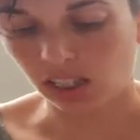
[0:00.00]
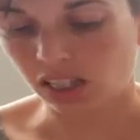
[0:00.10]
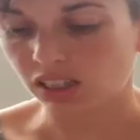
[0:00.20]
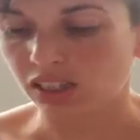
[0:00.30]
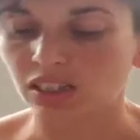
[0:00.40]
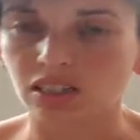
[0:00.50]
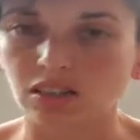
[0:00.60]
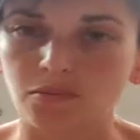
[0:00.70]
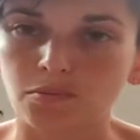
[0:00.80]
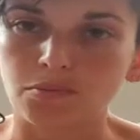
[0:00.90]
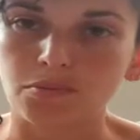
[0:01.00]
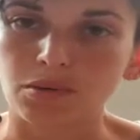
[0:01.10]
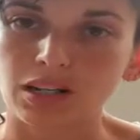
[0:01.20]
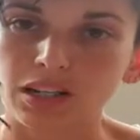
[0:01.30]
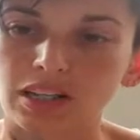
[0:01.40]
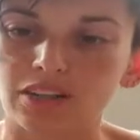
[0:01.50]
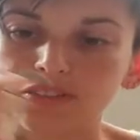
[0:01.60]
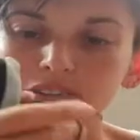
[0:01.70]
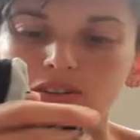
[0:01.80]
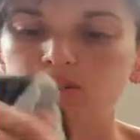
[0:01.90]
case I needed them, my
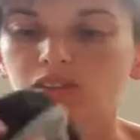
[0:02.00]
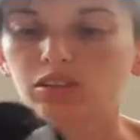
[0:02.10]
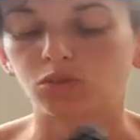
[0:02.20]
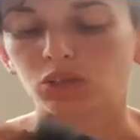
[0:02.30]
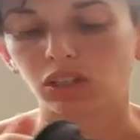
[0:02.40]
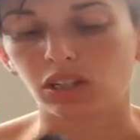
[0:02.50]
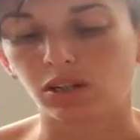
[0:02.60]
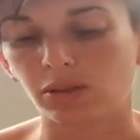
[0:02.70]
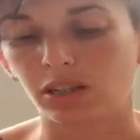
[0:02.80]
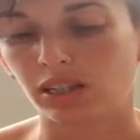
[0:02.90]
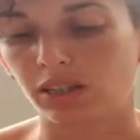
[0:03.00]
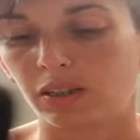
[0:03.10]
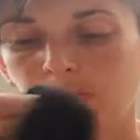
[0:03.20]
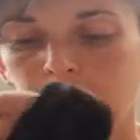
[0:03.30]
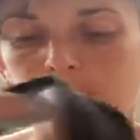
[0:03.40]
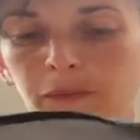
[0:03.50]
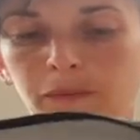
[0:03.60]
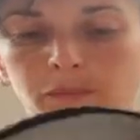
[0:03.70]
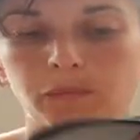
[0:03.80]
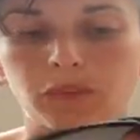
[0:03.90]
headphones, which are my
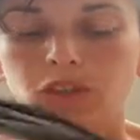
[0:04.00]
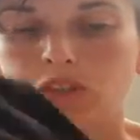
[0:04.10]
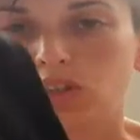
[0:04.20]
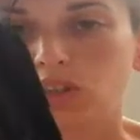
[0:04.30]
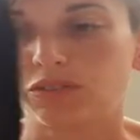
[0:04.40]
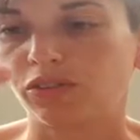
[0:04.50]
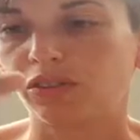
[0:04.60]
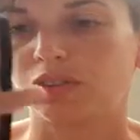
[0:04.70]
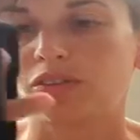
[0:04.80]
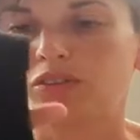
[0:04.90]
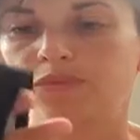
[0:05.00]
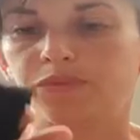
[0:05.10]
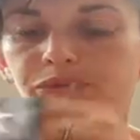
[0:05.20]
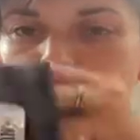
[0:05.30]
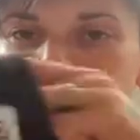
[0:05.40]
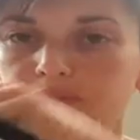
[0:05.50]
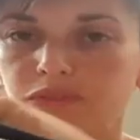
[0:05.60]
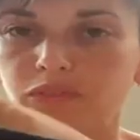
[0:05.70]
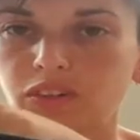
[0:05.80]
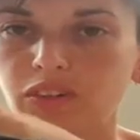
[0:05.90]
Cozy Phone
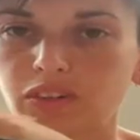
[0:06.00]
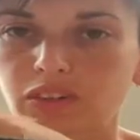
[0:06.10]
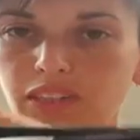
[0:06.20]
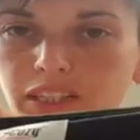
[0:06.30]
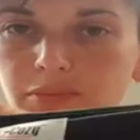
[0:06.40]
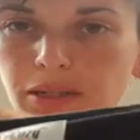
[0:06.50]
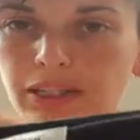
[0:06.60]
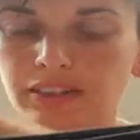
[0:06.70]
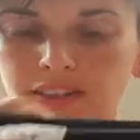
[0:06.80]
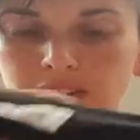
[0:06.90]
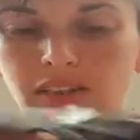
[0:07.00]
headband,